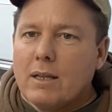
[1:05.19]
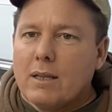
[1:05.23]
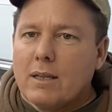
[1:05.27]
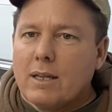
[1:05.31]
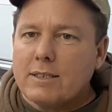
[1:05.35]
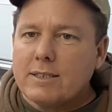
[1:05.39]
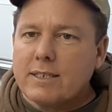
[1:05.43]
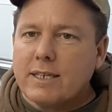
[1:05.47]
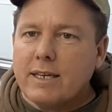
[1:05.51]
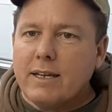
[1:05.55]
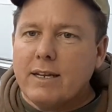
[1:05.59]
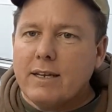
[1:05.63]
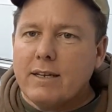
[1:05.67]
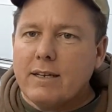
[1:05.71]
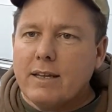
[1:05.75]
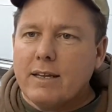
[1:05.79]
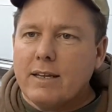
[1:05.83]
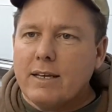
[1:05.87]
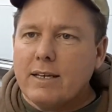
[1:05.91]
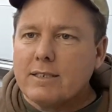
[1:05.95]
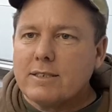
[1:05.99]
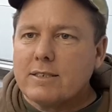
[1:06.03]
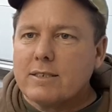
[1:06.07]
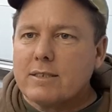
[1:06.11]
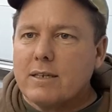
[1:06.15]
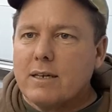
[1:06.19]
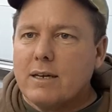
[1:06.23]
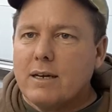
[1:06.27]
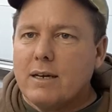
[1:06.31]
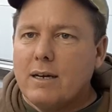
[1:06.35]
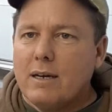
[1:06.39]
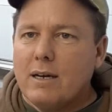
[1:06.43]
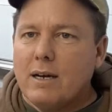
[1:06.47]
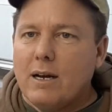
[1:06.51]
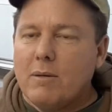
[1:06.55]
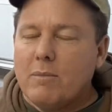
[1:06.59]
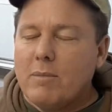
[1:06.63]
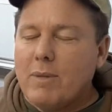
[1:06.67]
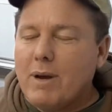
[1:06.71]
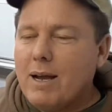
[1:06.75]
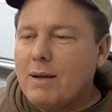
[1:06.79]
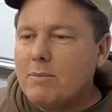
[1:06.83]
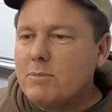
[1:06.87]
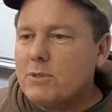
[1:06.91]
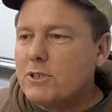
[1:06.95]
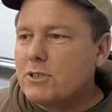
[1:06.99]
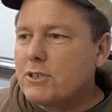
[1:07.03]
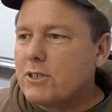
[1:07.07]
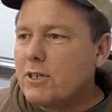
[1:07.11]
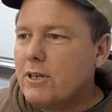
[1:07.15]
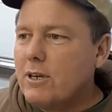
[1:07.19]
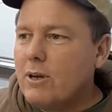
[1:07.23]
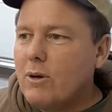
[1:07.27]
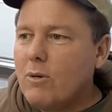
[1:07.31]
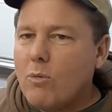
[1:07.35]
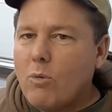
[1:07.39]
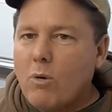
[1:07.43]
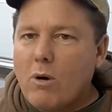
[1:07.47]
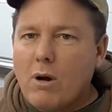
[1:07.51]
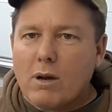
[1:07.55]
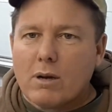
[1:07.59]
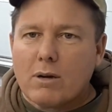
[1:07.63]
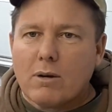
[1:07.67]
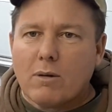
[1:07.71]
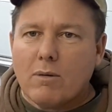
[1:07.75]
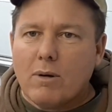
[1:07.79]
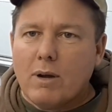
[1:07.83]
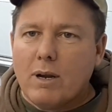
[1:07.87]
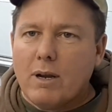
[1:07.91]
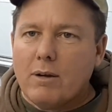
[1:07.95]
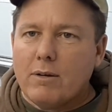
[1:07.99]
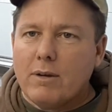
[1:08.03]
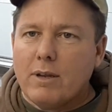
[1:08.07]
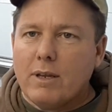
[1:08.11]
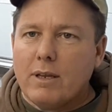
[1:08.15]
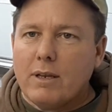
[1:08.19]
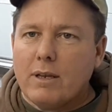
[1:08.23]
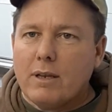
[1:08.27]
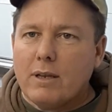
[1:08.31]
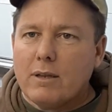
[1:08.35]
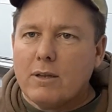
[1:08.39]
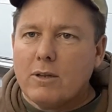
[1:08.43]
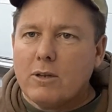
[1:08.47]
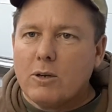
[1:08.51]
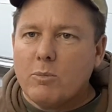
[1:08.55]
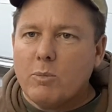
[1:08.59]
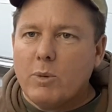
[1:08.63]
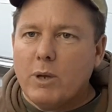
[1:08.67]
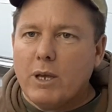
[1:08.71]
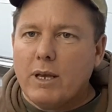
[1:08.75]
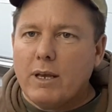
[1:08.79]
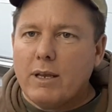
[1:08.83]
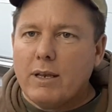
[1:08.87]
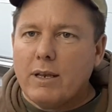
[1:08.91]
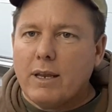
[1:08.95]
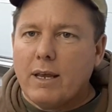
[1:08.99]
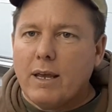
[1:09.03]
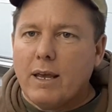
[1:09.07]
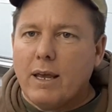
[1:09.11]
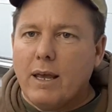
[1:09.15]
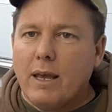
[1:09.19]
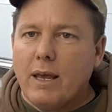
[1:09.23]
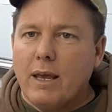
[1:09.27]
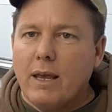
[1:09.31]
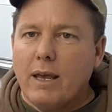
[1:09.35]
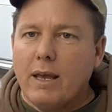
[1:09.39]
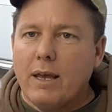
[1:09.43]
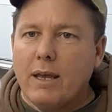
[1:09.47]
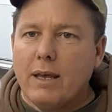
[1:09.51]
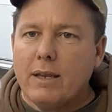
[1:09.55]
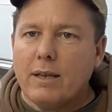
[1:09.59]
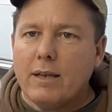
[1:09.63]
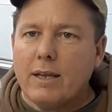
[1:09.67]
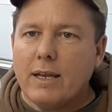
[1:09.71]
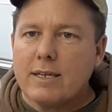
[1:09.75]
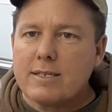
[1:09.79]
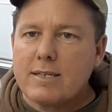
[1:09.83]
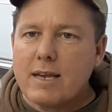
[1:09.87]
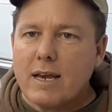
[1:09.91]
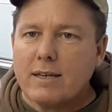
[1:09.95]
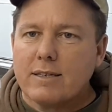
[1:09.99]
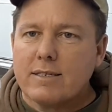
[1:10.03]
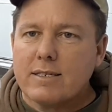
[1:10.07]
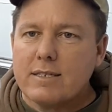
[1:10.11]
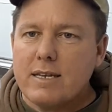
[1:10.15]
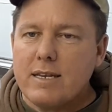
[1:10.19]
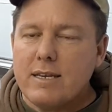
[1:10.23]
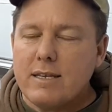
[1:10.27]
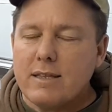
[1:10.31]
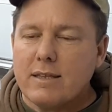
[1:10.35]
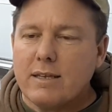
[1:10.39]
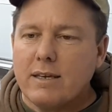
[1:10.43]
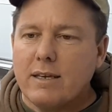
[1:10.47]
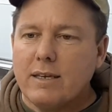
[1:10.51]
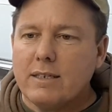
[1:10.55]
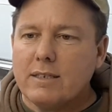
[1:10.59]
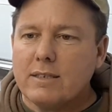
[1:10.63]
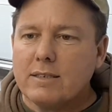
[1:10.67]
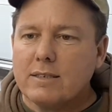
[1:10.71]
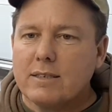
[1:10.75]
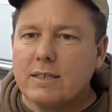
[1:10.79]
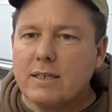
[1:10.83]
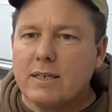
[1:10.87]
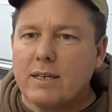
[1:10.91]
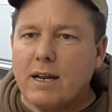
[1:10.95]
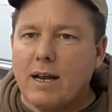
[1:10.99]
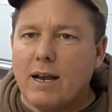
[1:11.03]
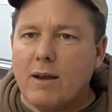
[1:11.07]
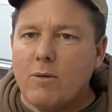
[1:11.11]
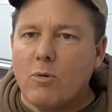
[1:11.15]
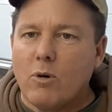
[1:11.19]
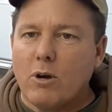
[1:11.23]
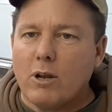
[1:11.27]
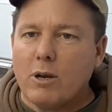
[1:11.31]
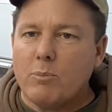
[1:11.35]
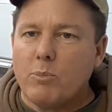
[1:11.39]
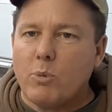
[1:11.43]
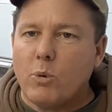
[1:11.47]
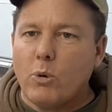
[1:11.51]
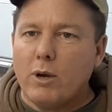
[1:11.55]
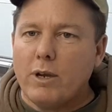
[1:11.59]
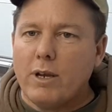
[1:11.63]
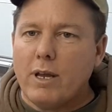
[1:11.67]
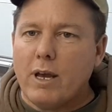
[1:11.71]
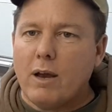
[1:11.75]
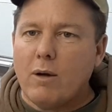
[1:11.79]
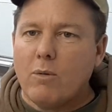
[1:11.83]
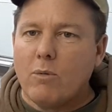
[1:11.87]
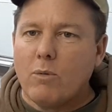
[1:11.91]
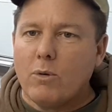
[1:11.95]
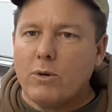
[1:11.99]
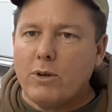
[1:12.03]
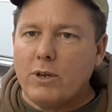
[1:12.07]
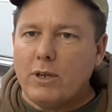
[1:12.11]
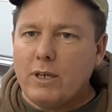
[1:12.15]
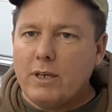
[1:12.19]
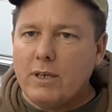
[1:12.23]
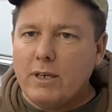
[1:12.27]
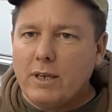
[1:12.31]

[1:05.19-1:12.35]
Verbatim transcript: Let's get into this. I'm just gonna walk around it a little bit, and as I see things that I want to point out,